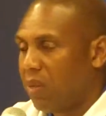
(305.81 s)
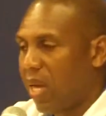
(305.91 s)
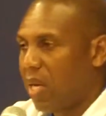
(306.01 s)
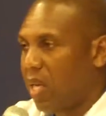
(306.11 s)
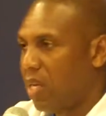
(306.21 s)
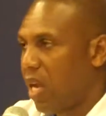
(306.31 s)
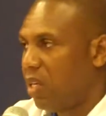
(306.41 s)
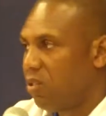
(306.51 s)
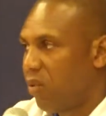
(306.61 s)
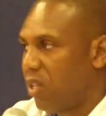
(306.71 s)
We got to get
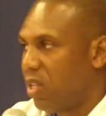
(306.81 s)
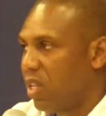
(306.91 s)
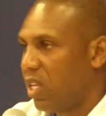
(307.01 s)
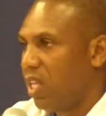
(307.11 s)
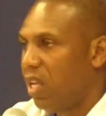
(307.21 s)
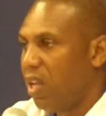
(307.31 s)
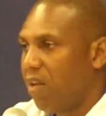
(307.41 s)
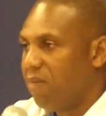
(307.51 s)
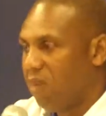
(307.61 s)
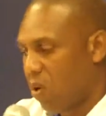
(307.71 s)
Danny Trevathan to lead
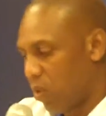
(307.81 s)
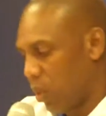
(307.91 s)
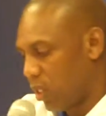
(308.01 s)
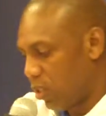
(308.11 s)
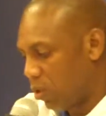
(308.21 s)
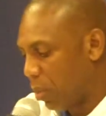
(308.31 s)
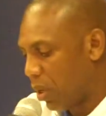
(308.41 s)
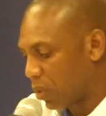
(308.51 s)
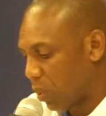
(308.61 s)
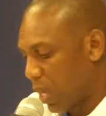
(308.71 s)
vocally too,
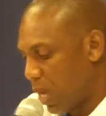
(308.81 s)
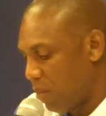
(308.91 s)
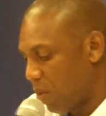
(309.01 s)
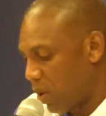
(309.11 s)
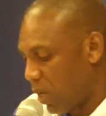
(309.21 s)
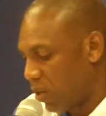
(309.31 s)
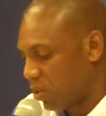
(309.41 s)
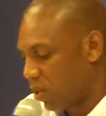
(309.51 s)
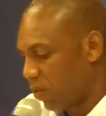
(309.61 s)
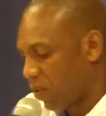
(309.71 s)
because we need more
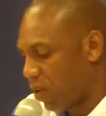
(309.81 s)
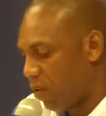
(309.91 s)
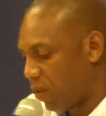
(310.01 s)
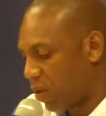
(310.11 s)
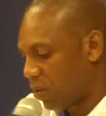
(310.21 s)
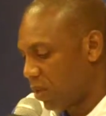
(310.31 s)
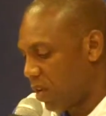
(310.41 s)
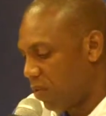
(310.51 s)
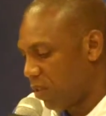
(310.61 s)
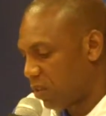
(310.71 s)
leaders over there on
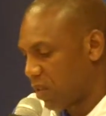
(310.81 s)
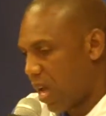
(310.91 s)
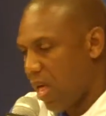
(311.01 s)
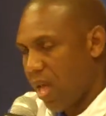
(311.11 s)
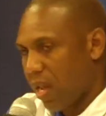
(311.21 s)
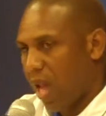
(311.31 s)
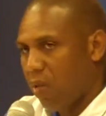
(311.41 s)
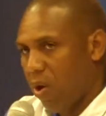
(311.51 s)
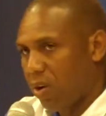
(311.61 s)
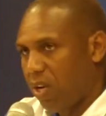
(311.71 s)
the defensive side.
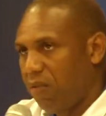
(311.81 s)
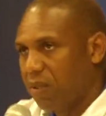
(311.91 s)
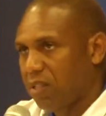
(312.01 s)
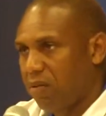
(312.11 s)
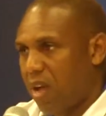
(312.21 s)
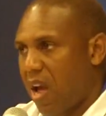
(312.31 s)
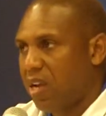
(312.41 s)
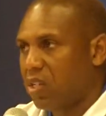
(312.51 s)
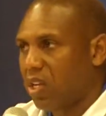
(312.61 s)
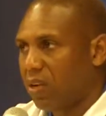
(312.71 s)
Like where our defensive
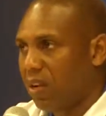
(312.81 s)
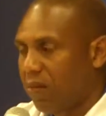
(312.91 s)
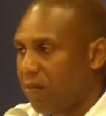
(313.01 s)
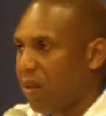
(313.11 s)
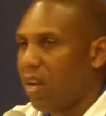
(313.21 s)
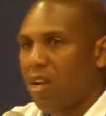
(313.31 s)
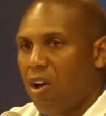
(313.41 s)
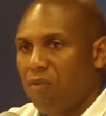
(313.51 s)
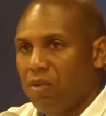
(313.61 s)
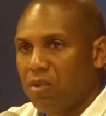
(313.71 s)
line is getting
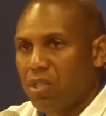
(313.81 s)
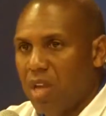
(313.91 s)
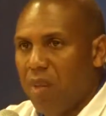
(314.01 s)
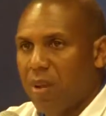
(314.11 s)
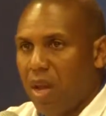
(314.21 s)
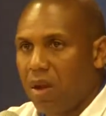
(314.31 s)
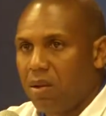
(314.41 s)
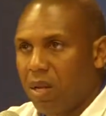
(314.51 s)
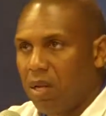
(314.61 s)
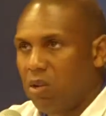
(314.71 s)
off on the snap
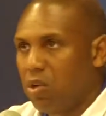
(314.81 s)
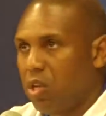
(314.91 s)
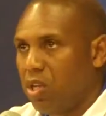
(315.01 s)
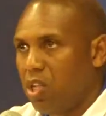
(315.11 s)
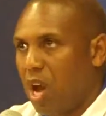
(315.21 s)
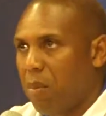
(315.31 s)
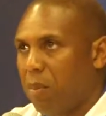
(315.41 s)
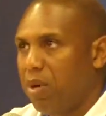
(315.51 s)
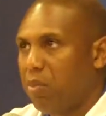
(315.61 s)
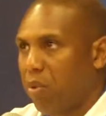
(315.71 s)
count. They're doing a good job
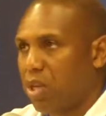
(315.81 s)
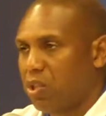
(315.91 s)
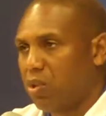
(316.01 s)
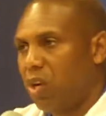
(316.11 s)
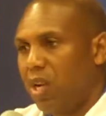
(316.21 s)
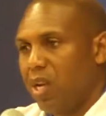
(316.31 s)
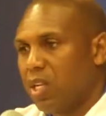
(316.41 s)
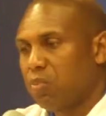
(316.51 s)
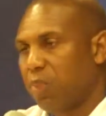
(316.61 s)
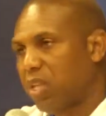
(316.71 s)
of putting pressure,
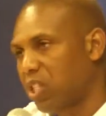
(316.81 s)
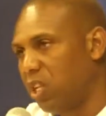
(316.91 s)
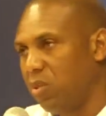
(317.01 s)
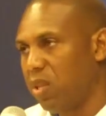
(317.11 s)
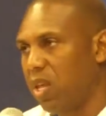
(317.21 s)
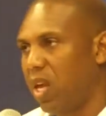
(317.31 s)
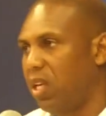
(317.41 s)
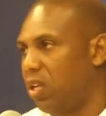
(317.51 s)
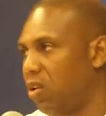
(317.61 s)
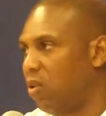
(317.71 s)
especially when
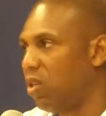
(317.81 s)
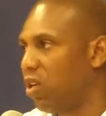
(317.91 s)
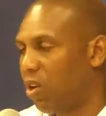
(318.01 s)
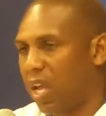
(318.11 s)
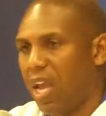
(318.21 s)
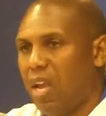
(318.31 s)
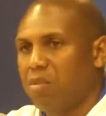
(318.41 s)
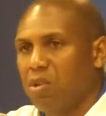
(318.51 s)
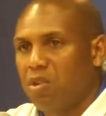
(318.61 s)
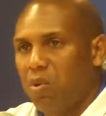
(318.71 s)
they're doing their
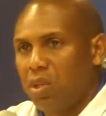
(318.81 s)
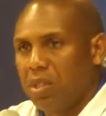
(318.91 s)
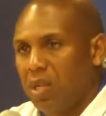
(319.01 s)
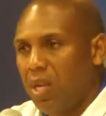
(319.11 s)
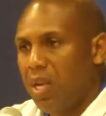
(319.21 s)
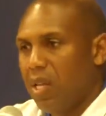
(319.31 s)
games, their twist.